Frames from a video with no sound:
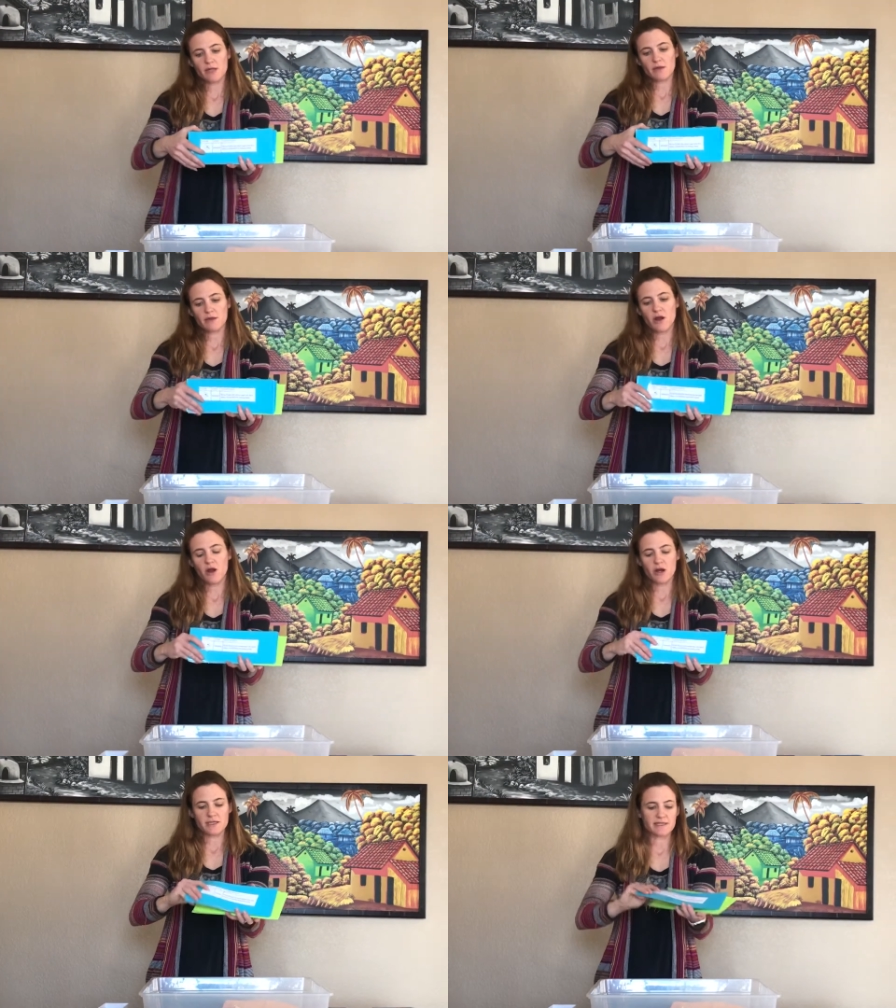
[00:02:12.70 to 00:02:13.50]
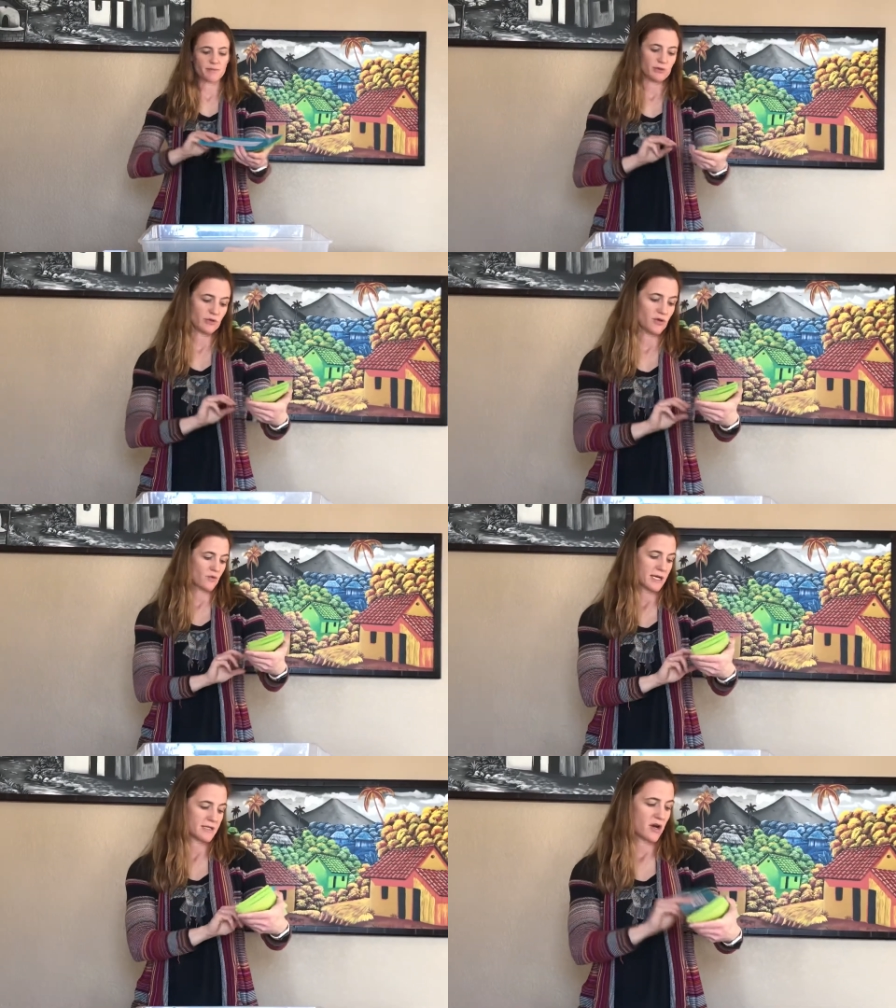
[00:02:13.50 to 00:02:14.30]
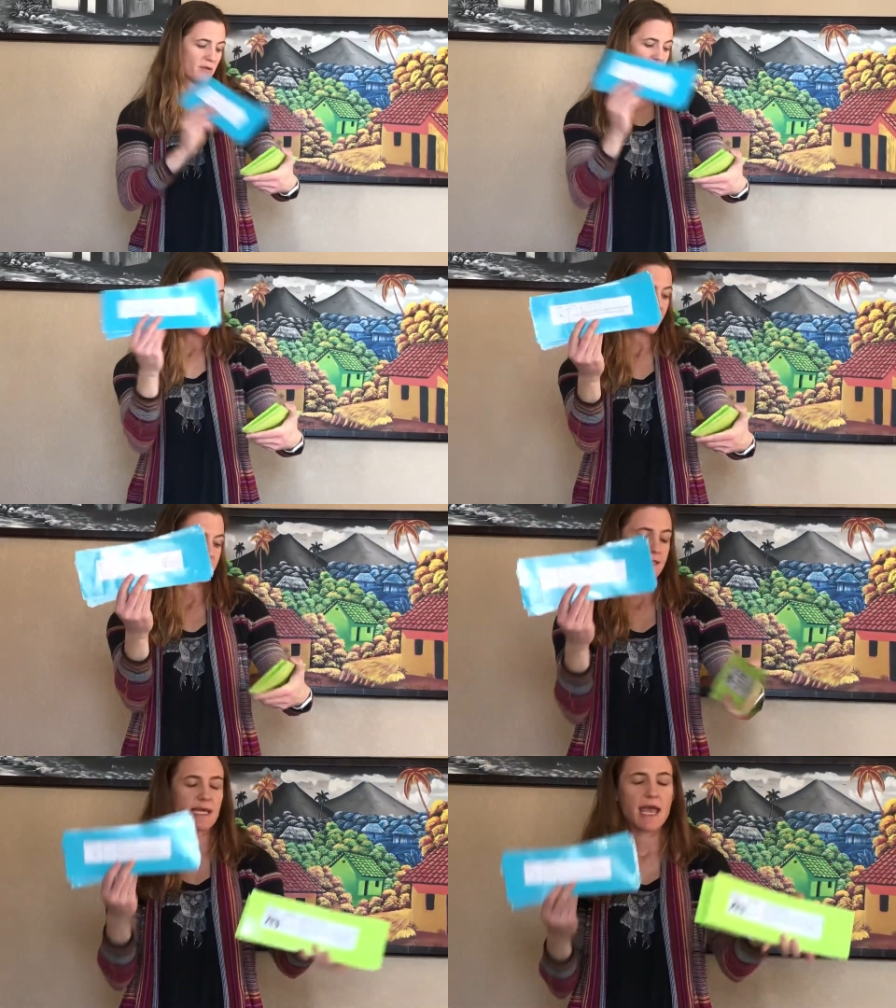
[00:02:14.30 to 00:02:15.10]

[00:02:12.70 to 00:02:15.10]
cards. The blue ones are beaks